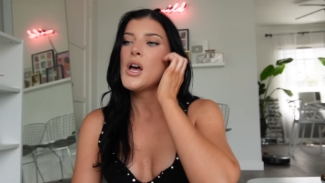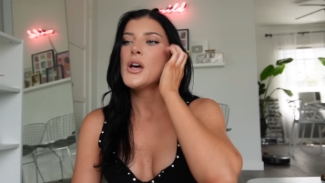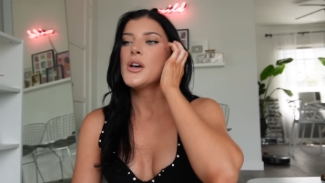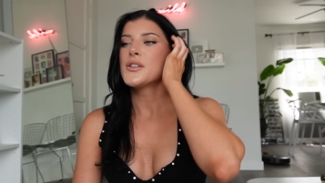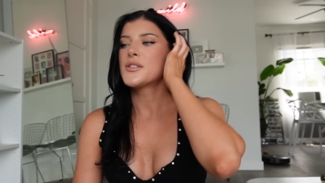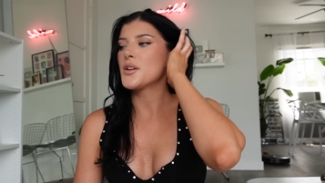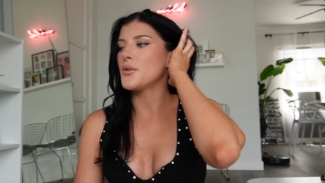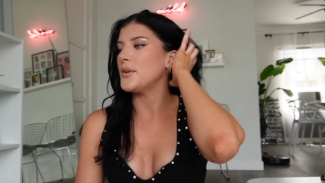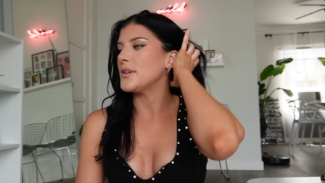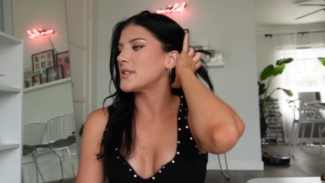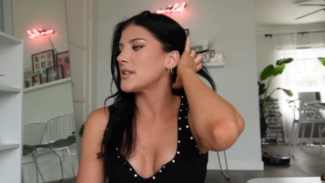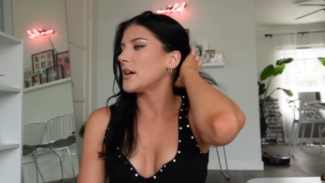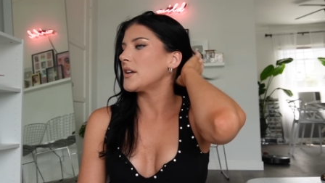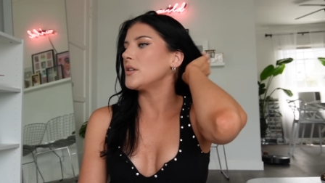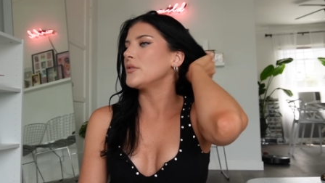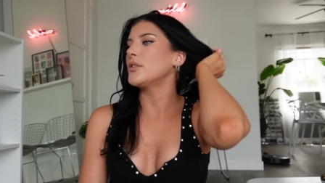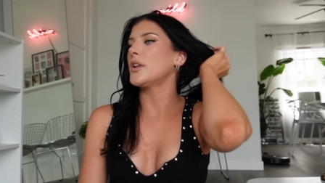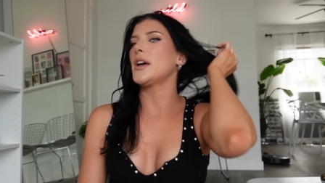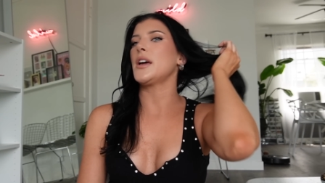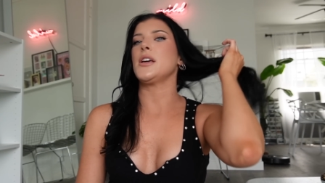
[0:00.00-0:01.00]
So it's kind
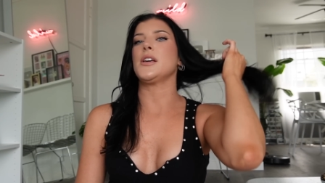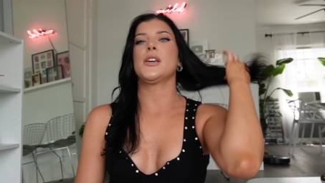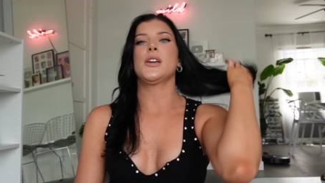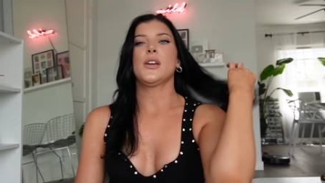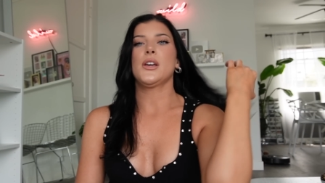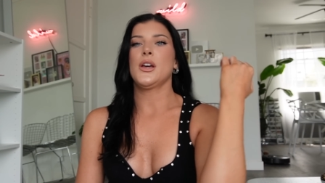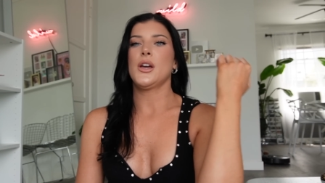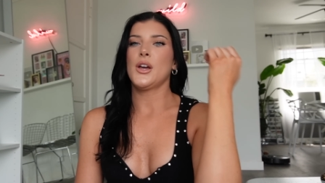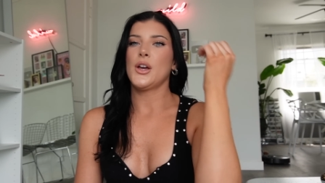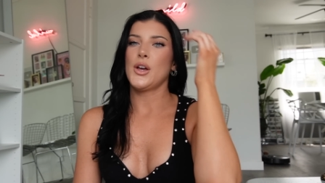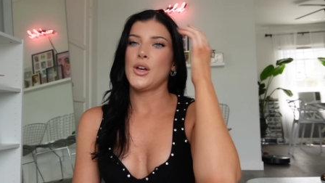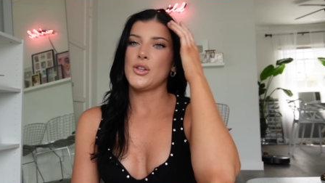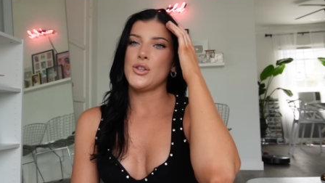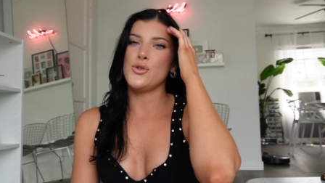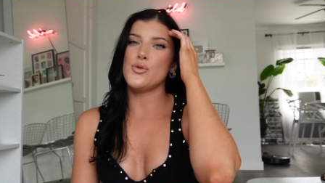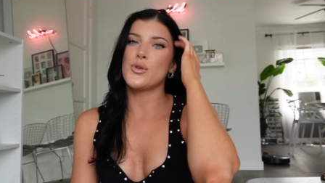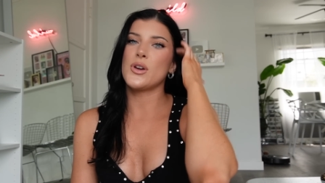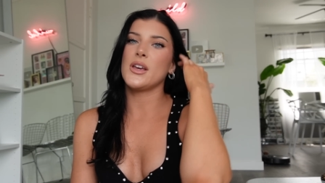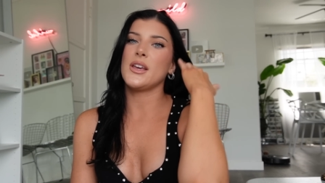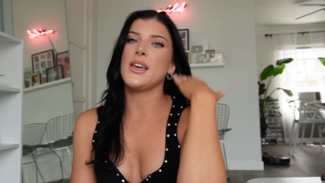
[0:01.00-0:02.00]
of like
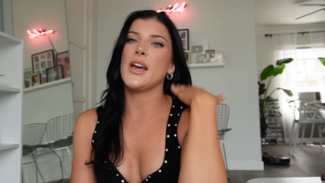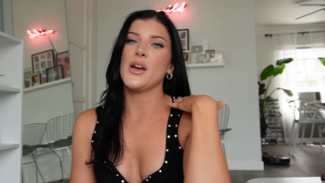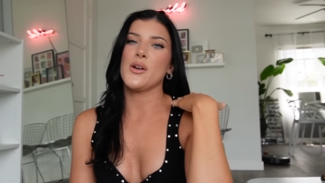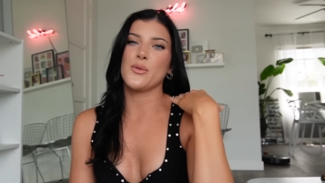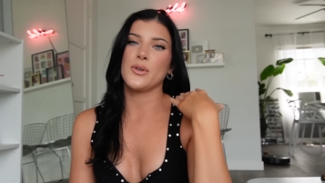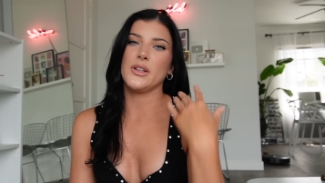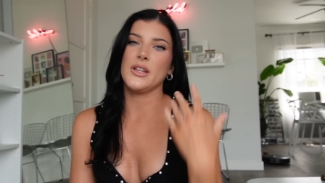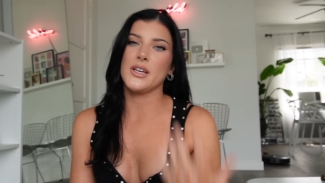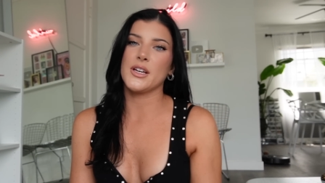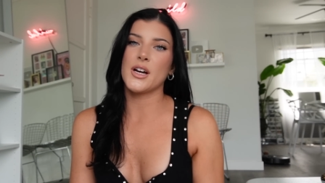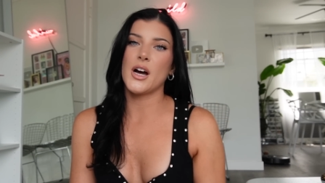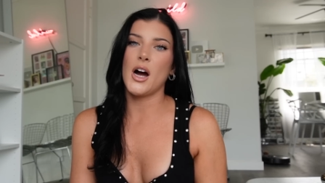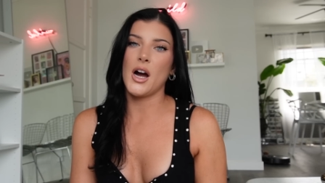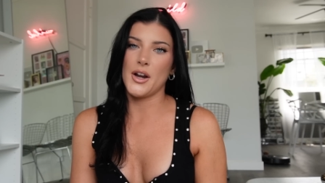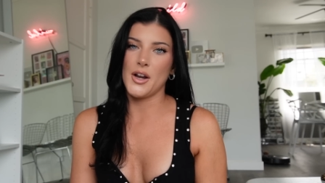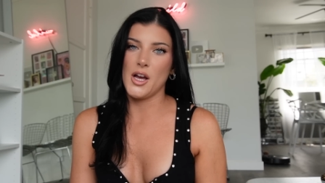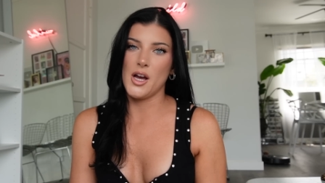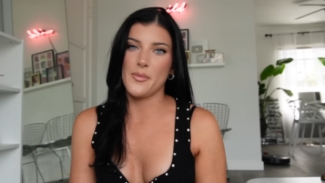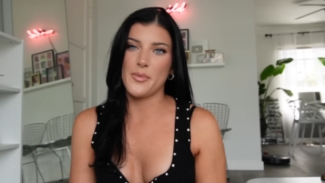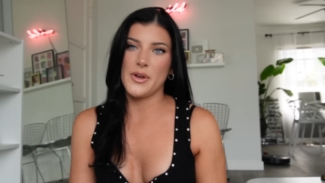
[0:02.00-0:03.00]
you can get really
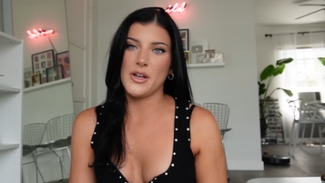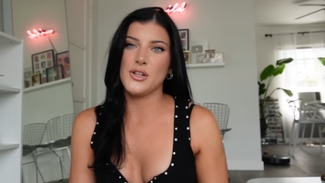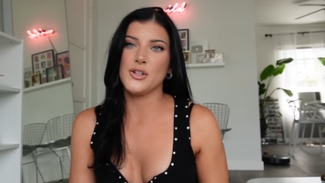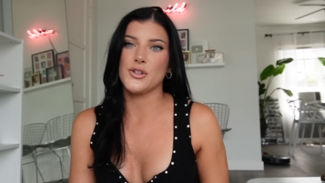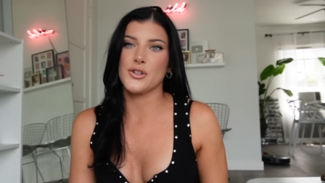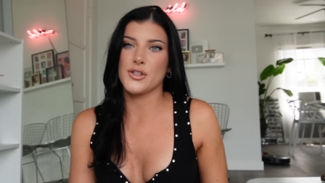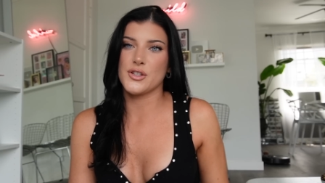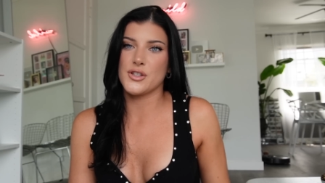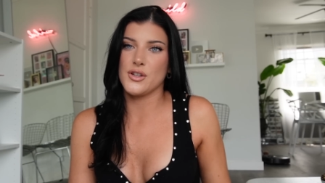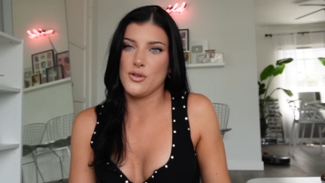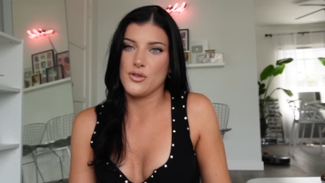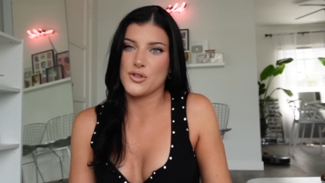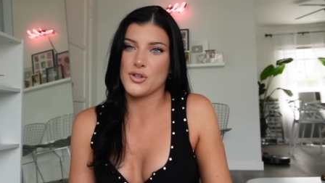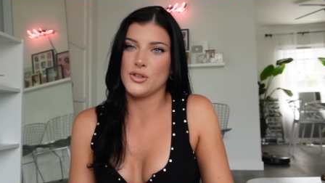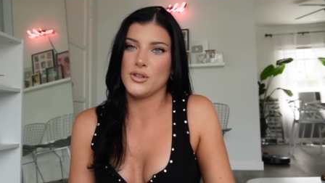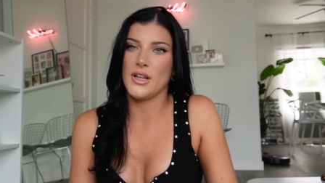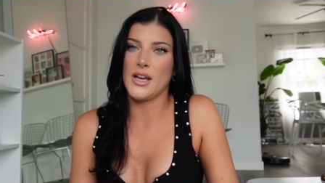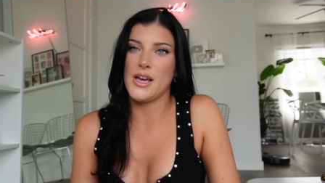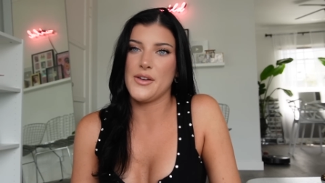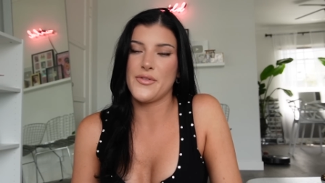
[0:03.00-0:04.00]
caught up in your social
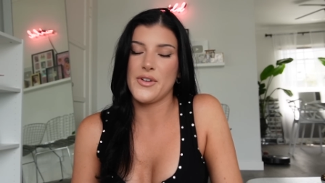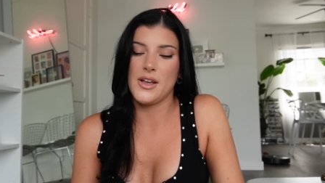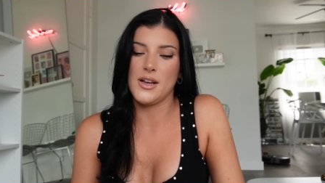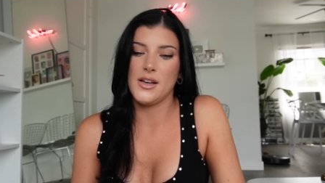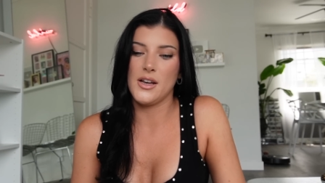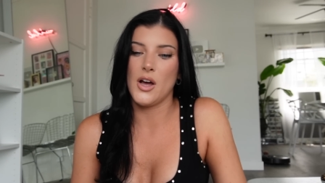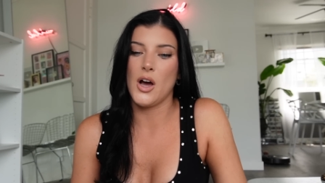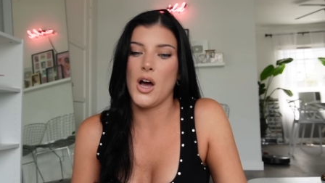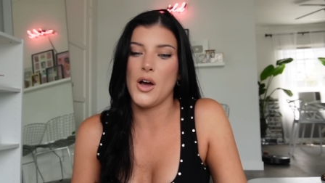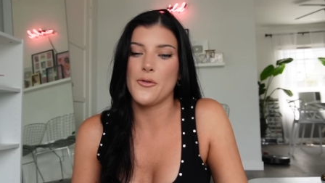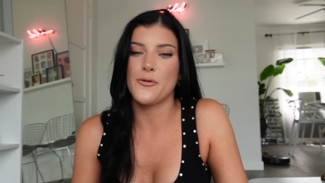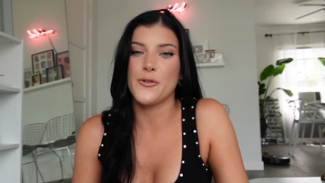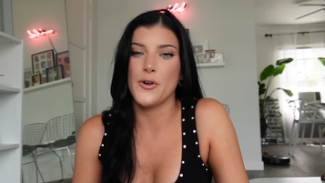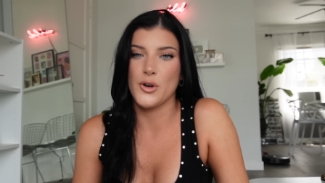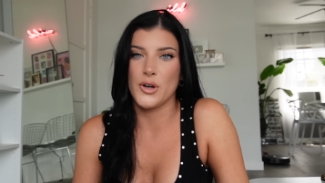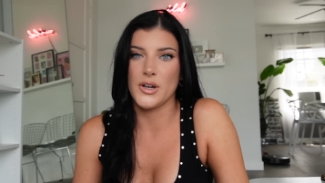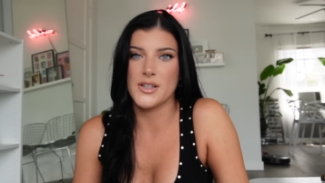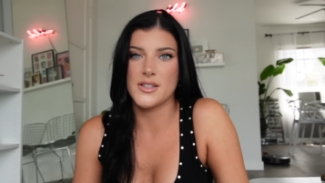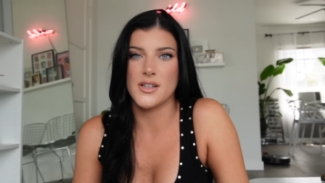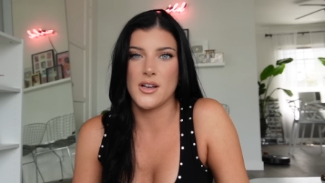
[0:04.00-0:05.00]
life and not
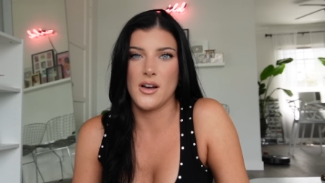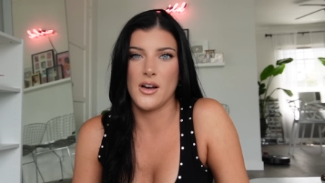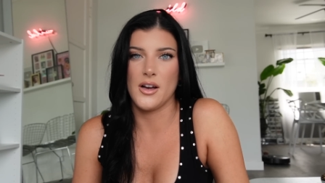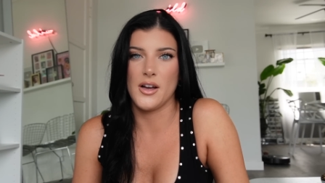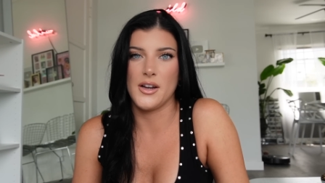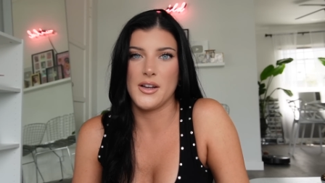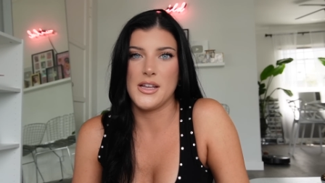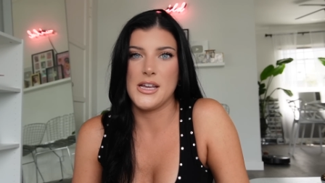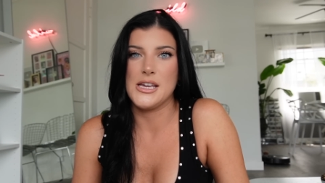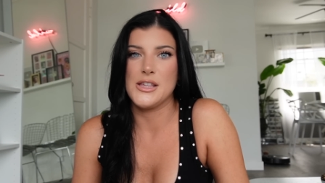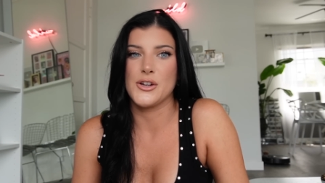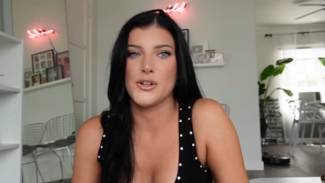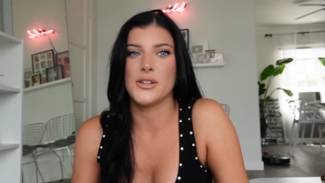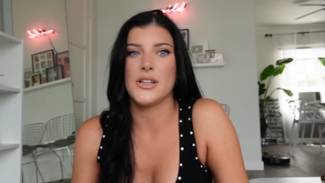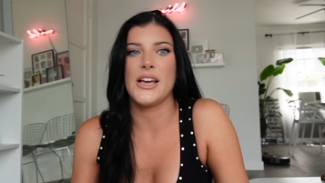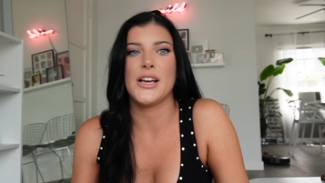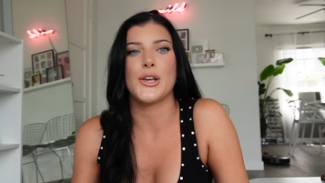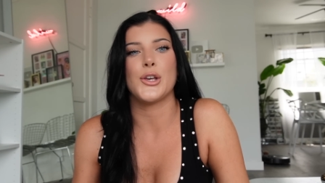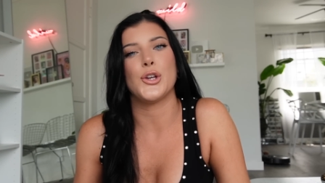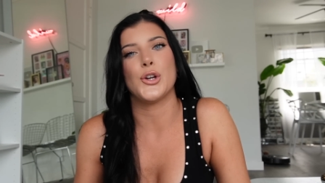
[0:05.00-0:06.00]
focus on either
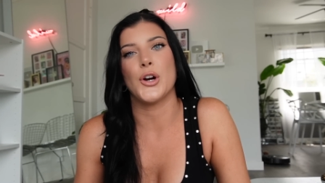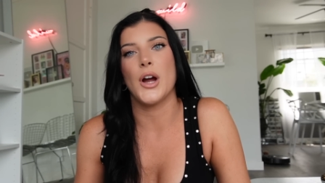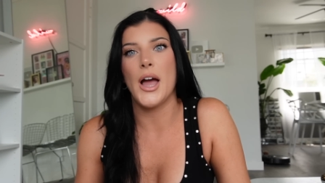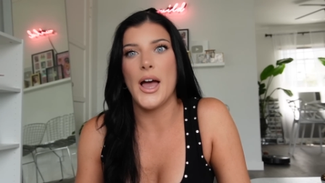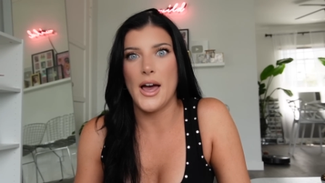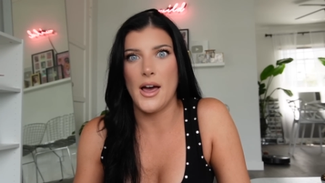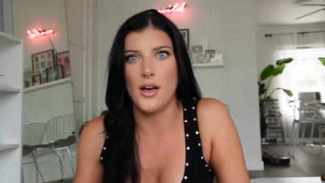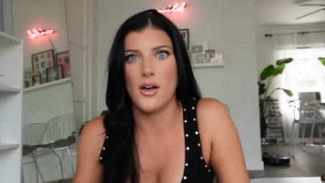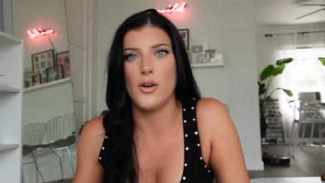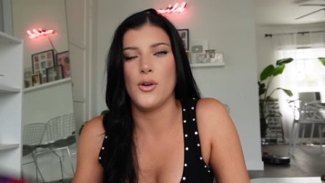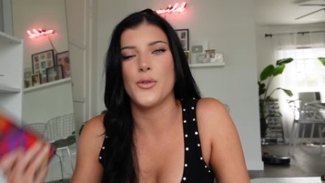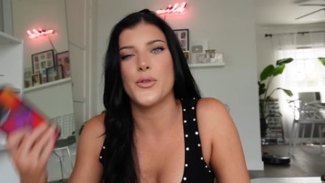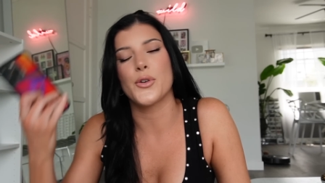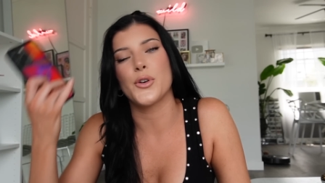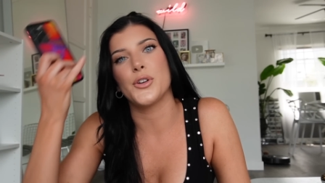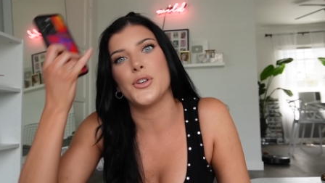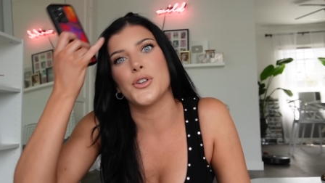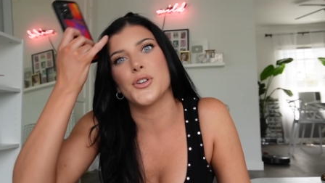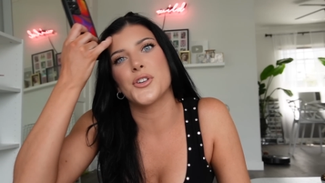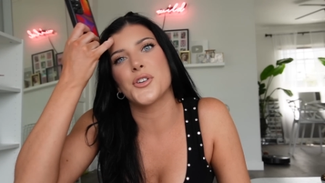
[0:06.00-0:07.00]
like your health or
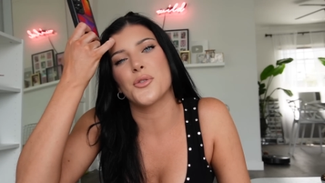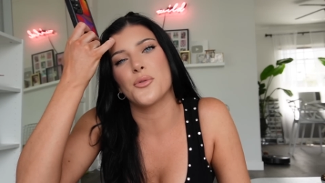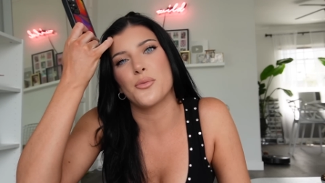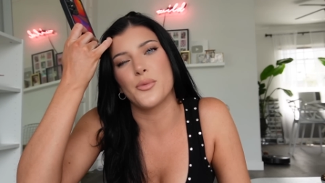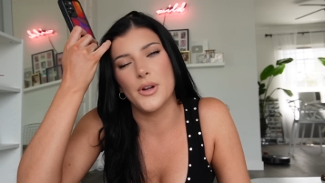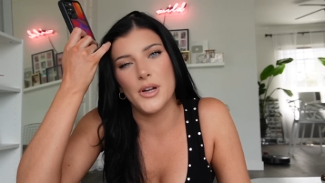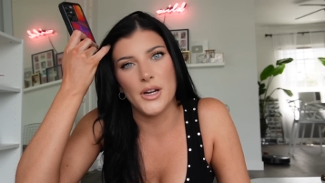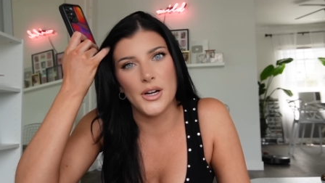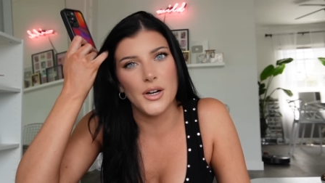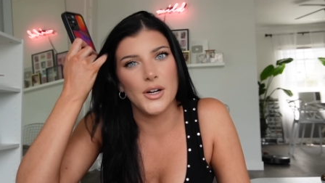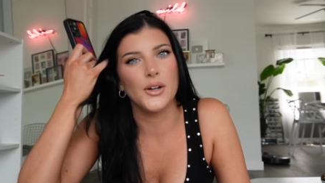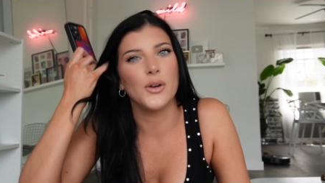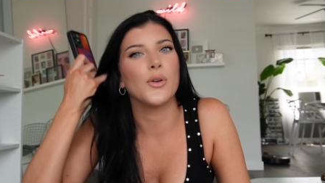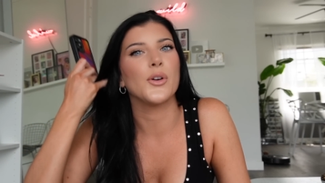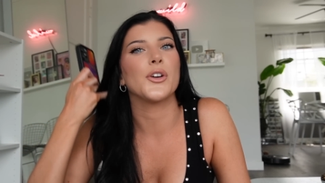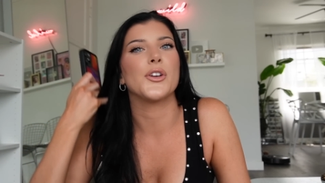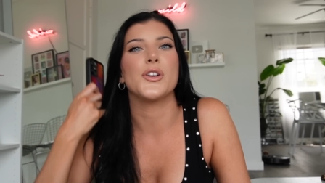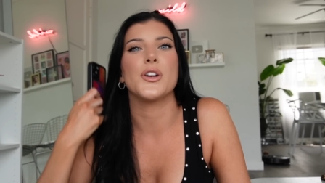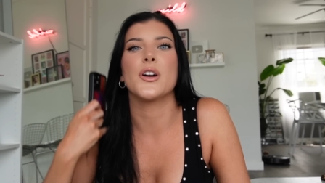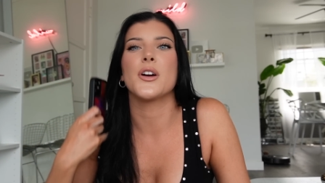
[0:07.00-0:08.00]
your career or
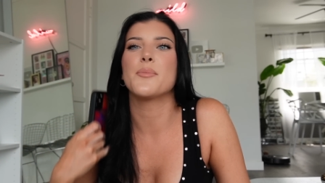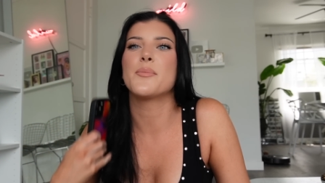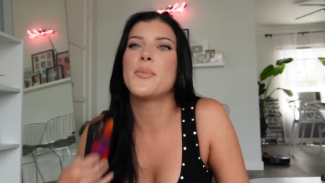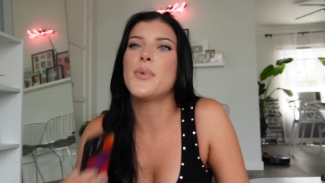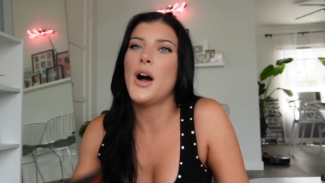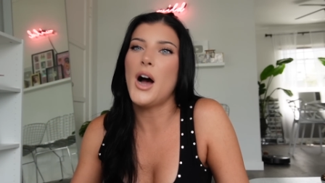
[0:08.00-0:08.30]
your